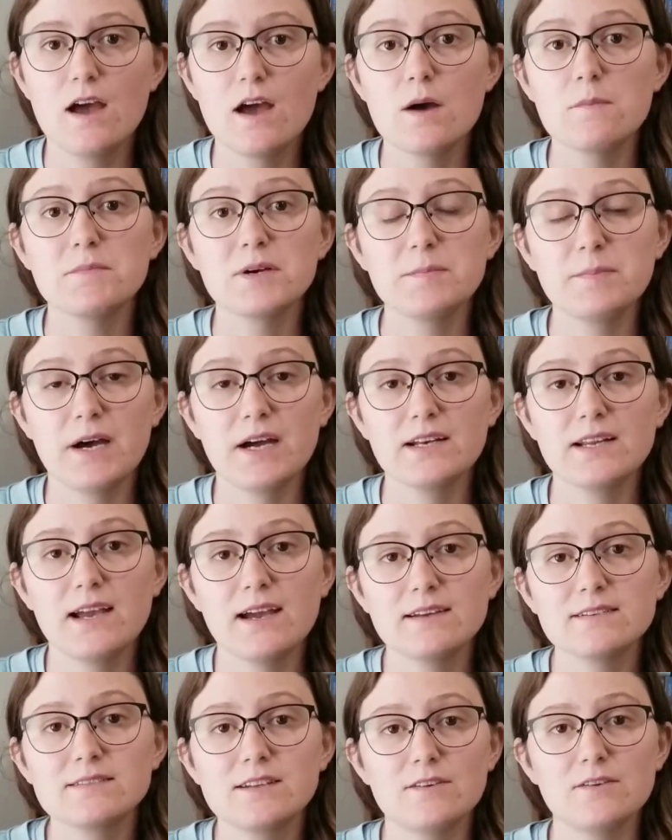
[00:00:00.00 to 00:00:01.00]
My
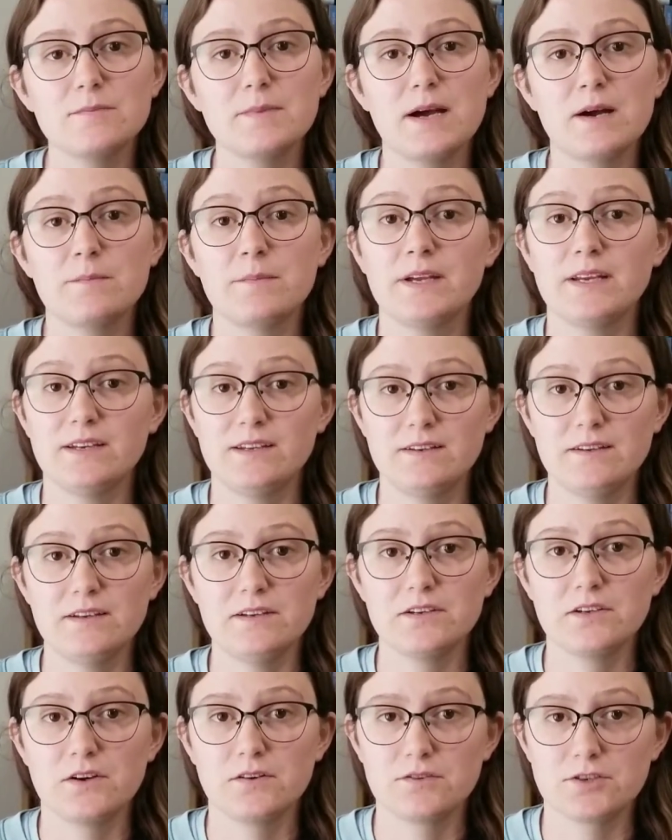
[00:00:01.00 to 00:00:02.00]
podcast all about my knitting
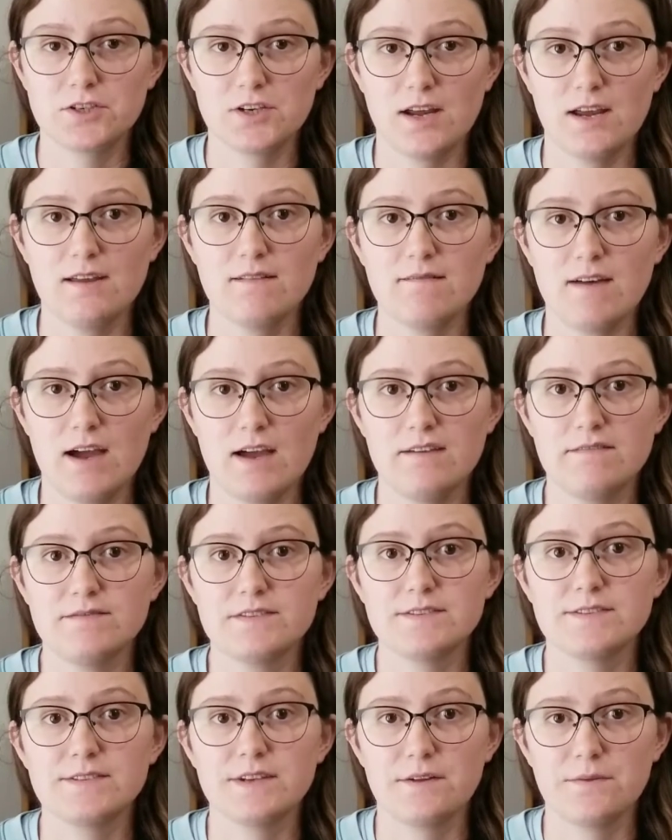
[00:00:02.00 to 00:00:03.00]
and crocheting life
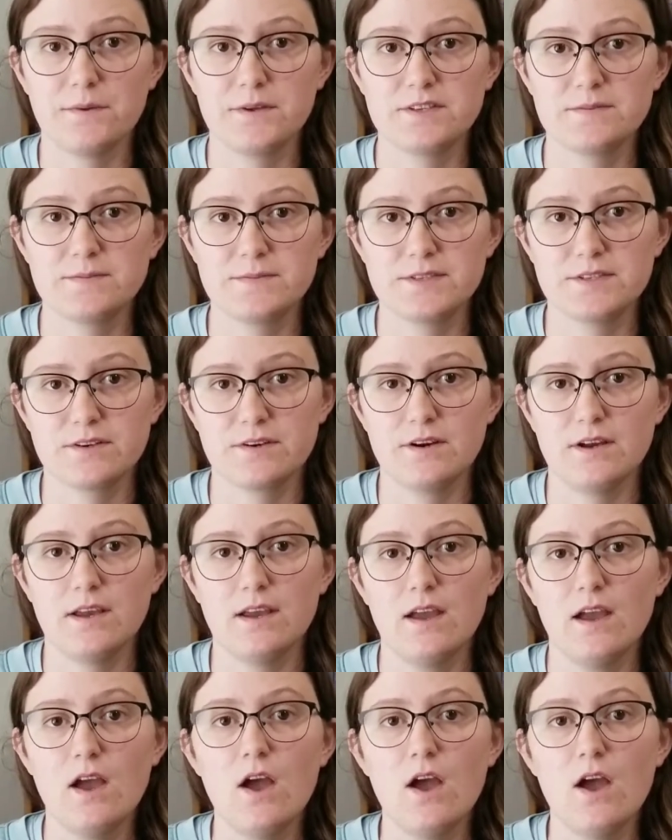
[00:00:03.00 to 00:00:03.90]
in Southwest Missouri,